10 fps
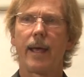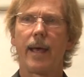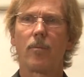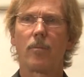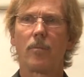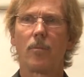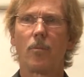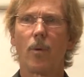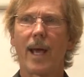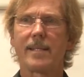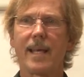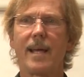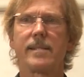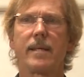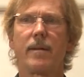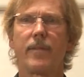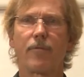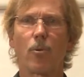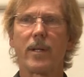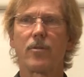And what I say is that the
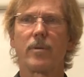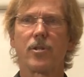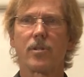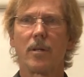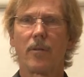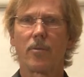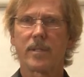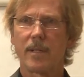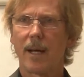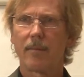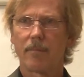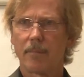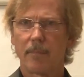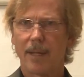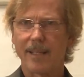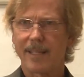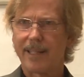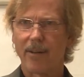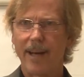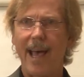Freudian tradition, although it's not as
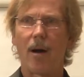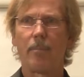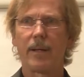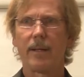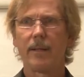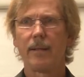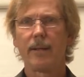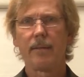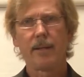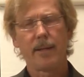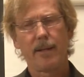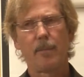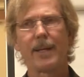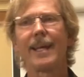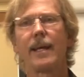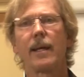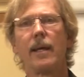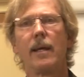clear now, but in, in, in the beginning,